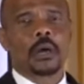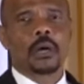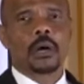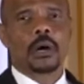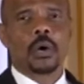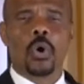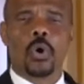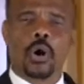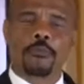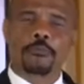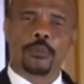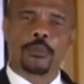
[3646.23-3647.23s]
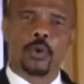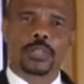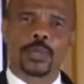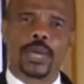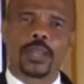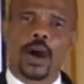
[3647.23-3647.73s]
Oh, of course, we can
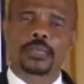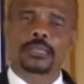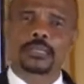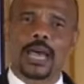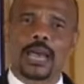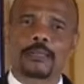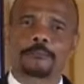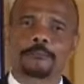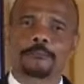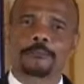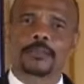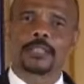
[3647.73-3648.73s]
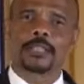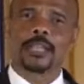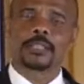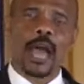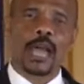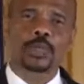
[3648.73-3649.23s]
understand. His
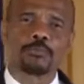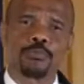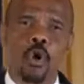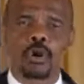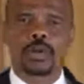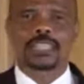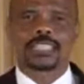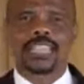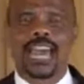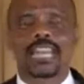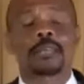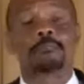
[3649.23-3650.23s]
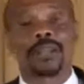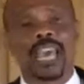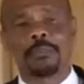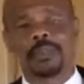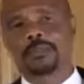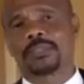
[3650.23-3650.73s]
heart was broken. He started blaming
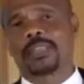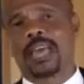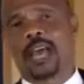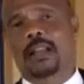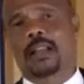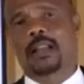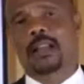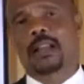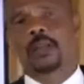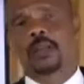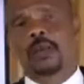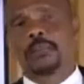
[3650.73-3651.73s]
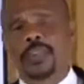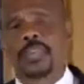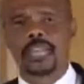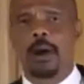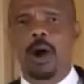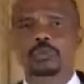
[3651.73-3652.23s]
himself, thinking
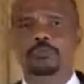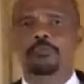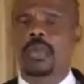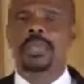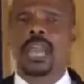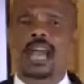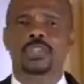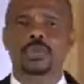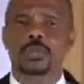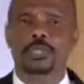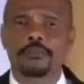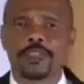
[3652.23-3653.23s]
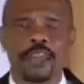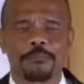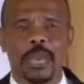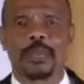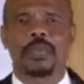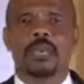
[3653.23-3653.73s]
about maybe I should not have left.
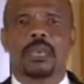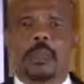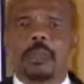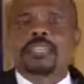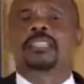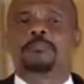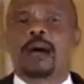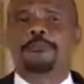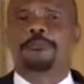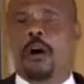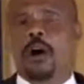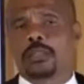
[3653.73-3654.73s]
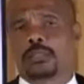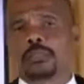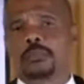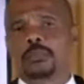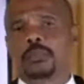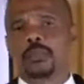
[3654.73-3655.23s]
Maybe, maybe it is my fault.
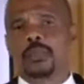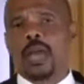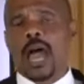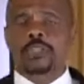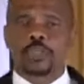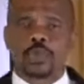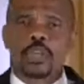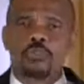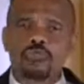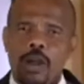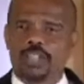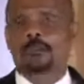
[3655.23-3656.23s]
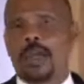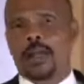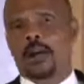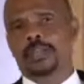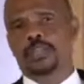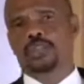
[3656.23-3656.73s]
And so he rushed back
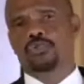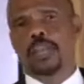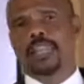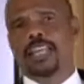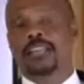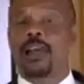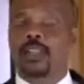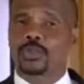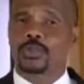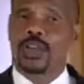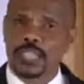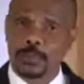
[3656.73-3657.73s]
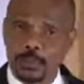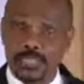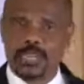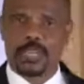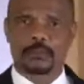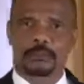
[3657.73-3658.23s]
on the train and he got to the
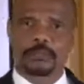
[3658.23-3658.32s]
hospital.